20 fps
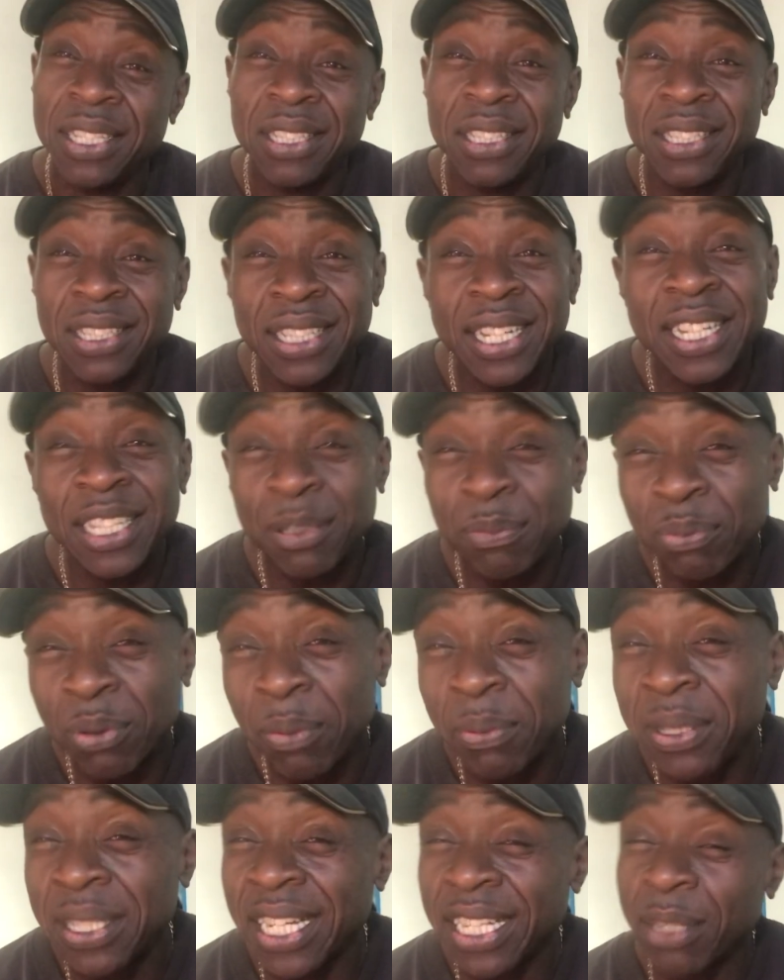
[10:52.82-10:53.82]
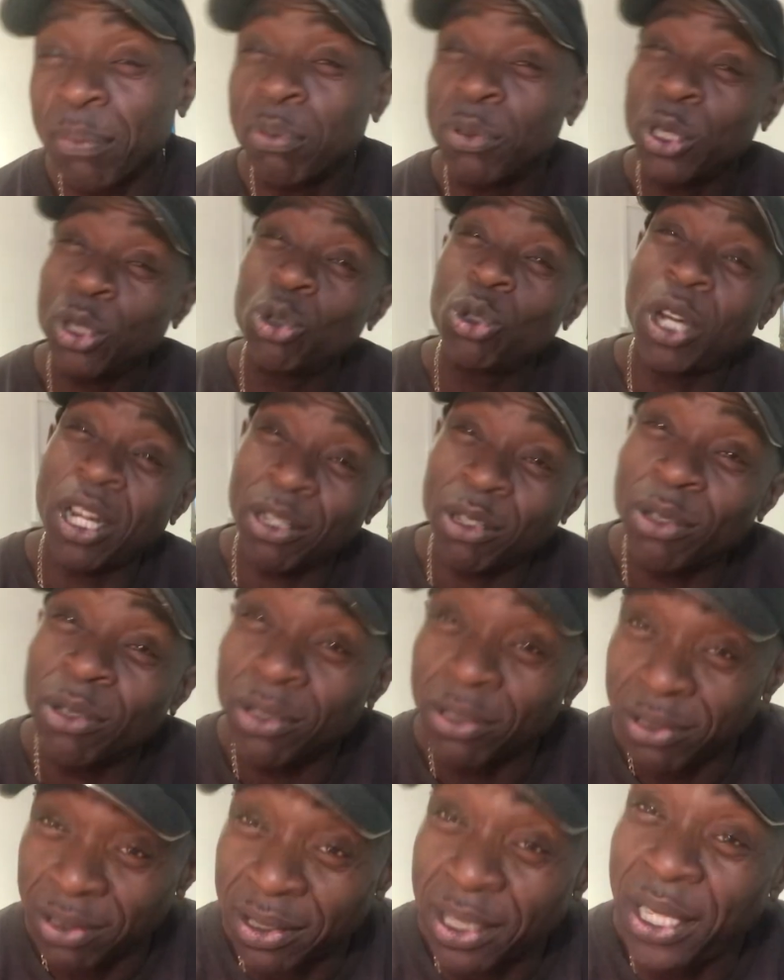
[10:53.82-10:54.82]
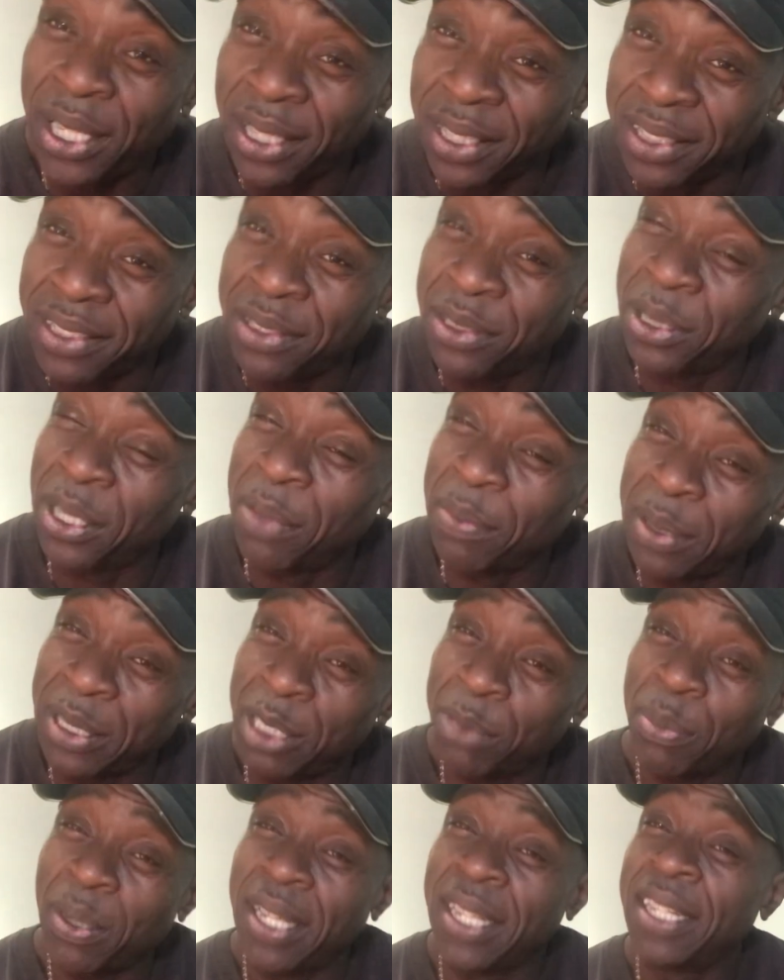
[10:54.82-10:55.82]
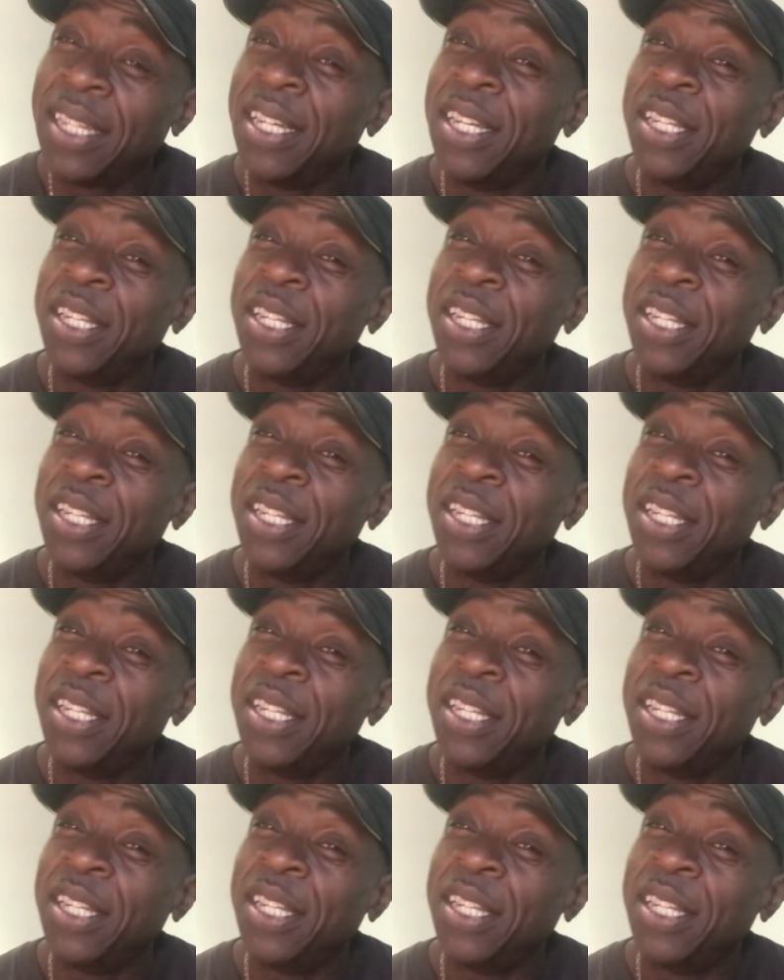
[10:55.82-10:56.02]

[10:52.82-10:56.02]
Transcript: Yeah, you're probably going to struggle. Do you know what I mean?